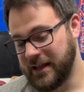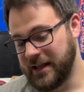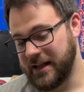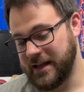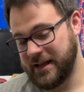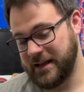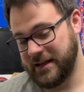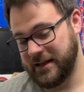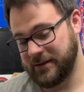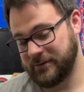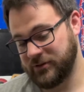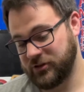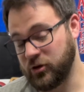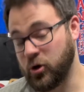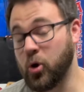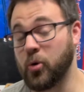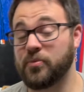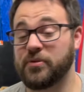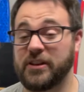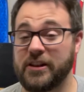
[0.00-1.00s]
So
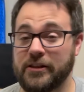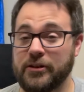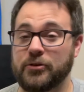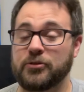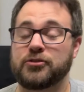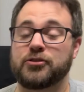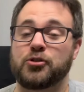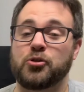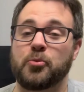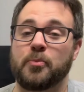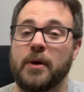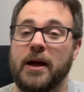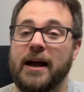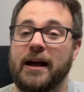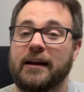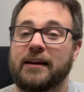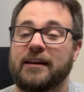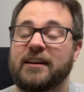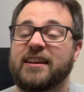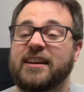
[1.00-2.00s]
hopefully those two
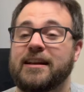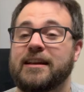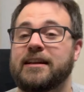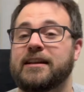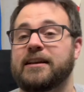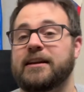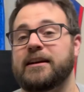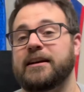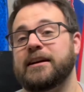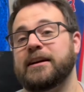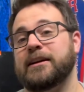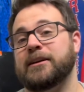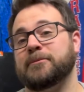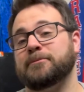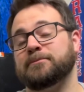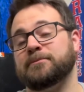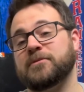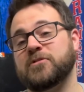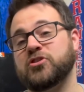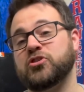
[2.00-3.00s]
back
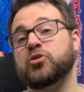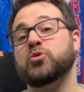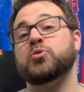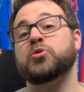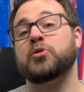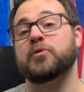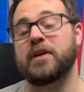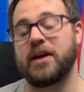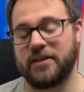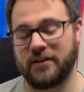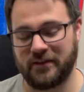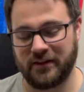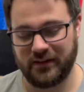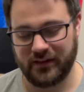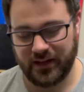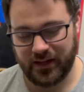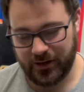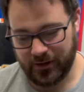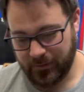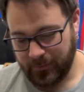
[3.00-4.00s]
sooner rather than
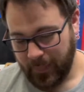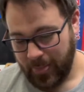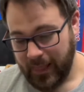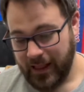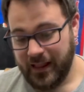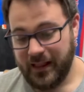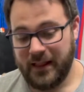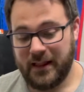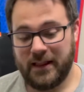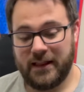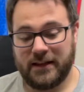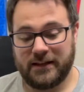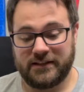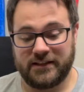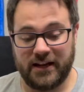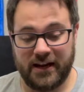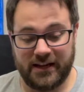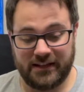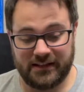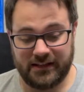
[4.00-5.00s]
later.
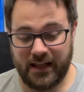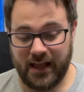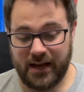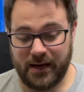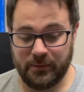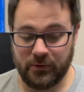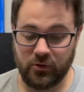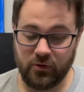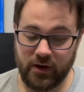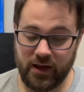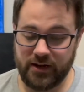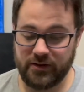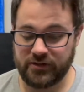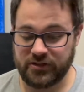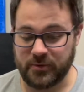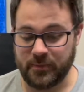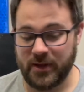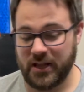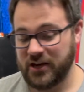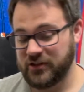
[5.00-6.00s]
Tonight's lineup: Kreider,
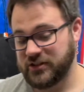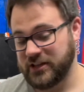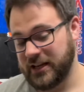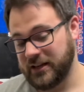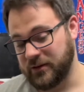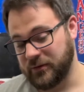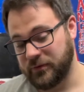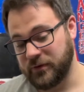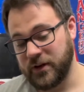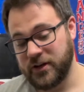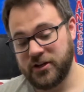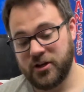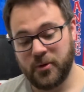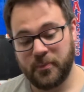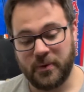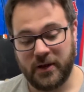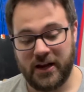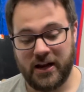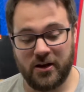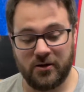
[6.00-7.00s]
Zibanejad, Lafreniere,
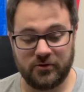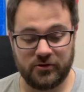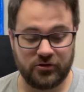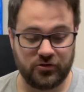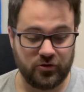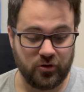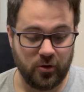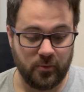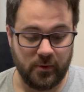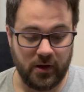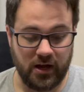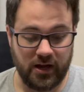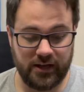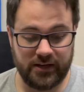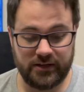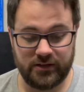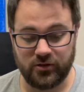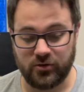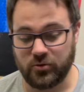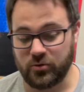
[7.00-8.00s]
Panarin, Strome,
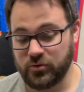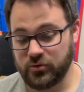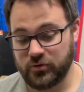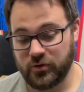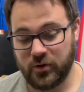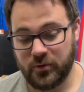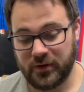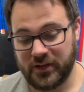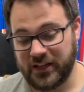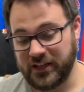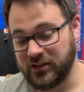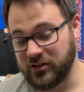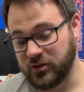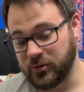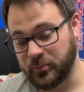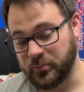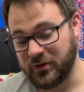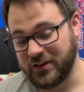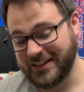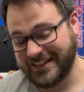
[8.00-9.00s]
Hunt, Gaudreau,
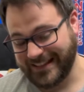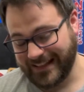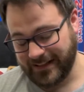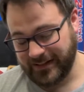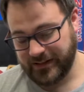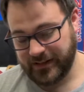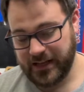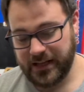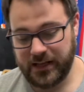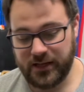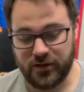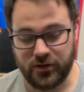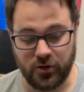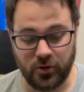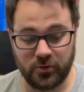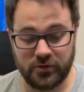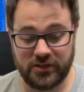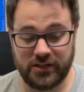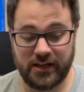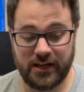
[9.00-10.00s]
Hedl, Brodzinski,
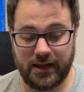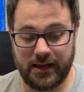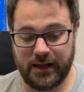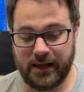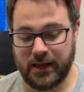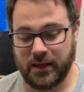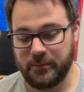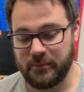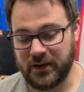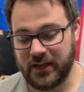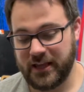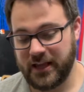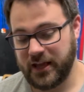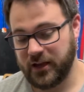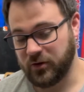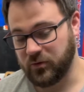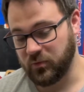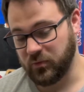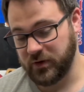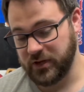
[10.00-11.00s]
Gauthier,
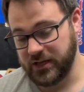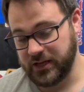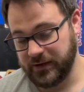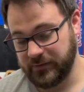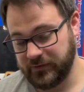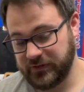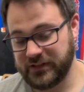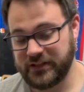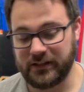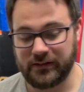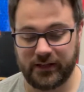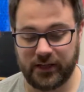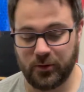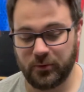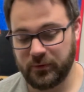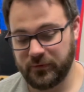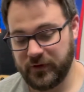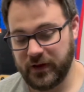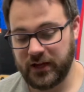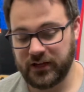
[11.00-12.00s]
McKegg, Reeves,
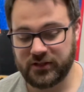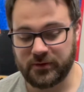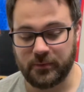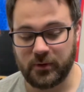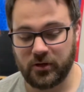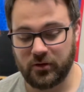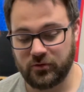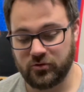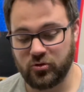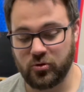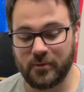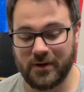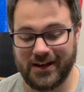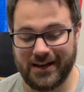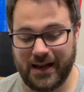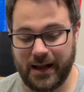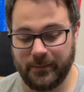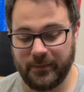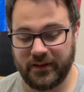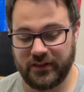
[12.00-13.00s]
Lindgren, Fox, Miller, Truman,
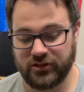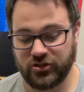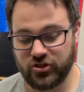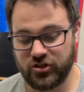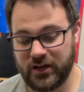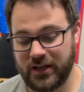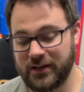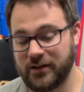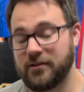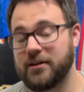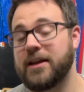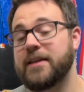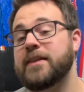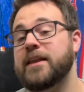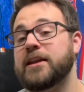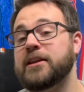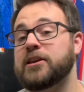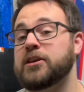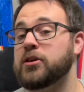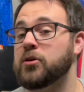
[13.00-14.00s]
Nemeth, Schneider, and
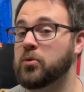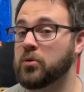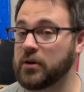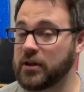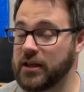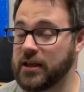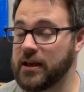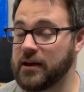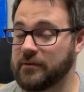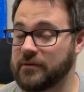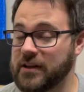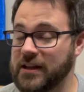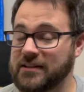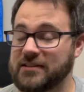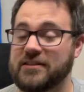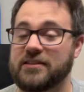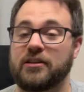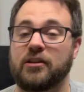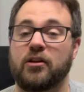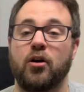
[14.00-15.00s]
then Georgiev
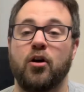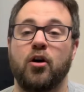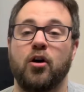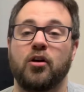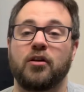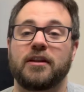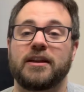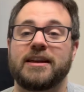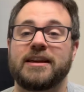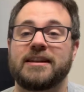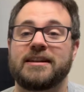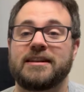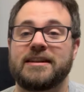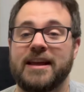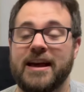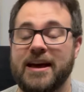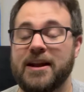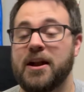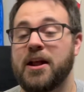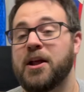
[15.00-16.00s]
gets the call in
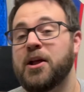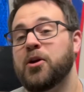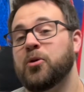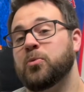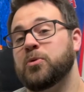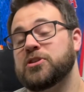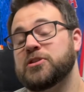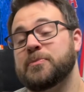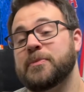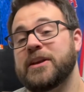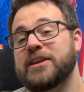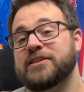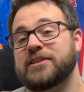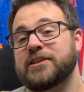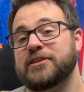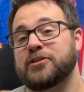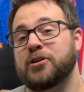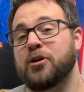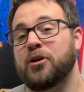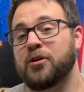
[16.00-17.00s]
net, which makes
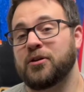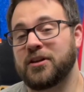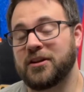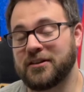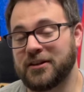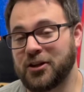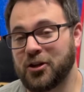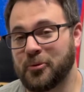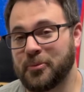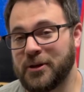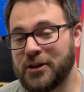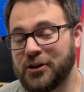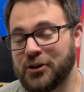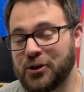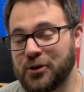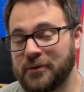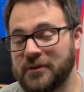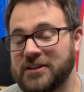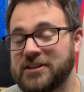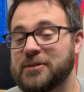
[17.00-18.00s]
us all a little bit
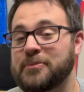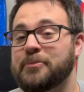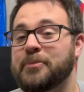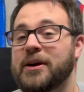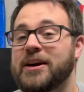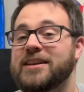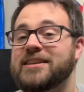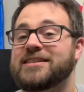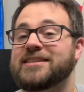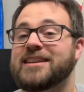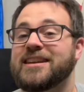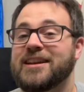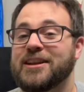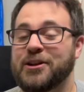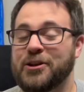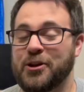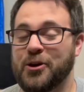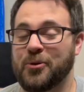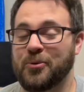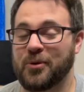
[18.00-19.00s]
nervous, but
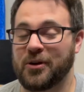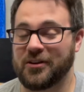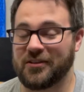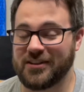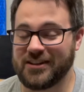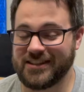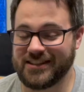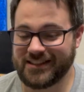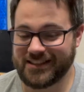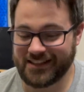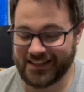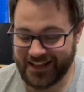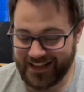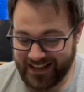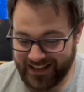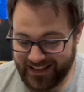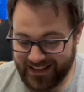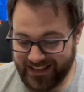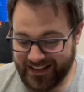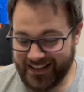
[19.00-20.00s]
no worries.
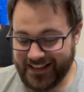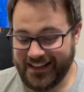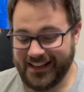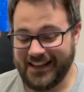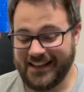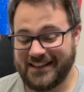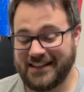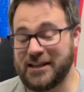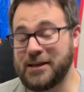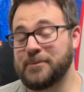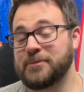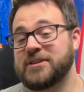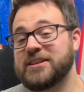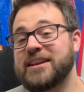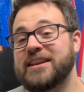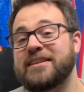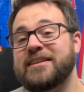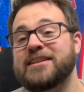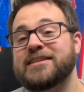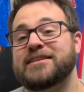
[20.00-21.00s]
It seems
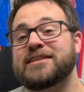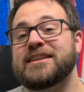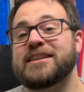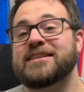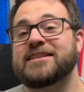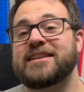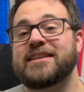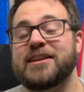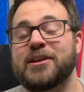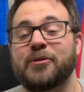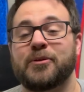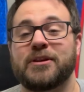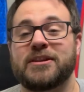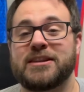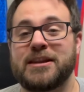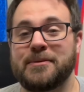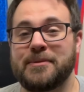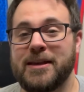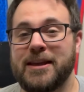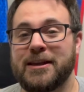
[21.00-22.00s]
like this season the only
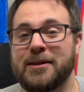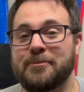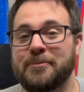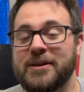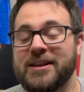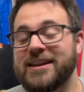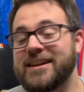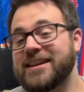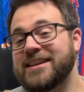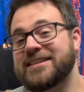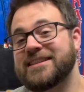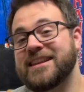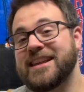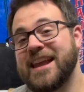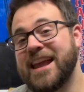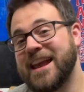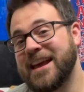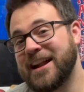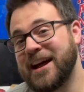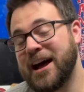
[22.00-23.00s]
team he can beat is
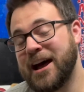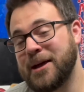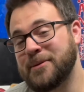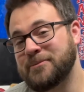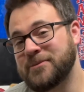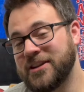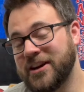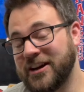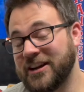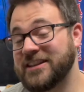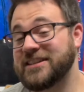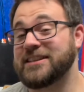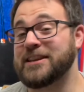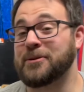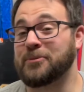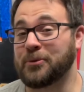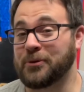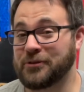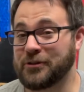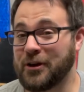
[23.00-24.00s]
the Anaheim Ducks,
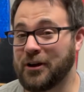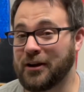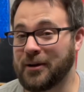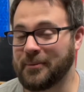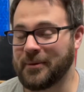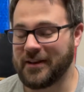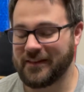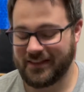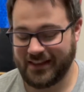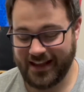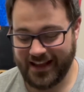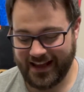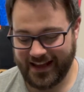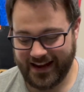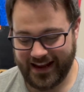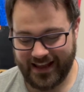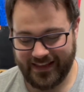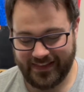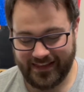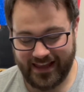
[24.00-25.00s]
and we'll talk about
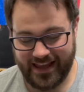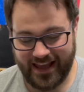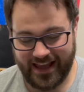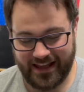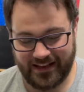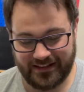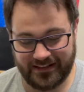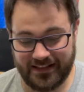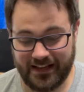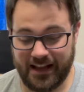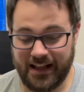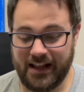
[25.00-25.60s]
that at the end.